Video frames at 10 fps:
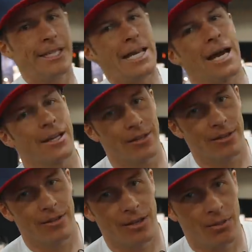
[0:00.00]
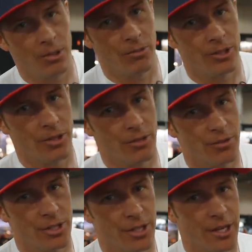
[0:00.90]
not coming with the
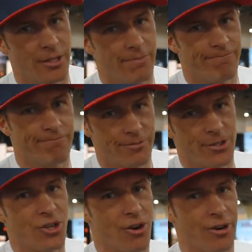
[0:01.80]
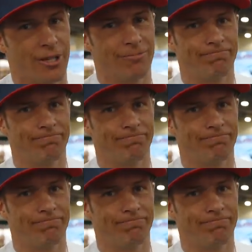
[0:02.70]
new sled. Sorry.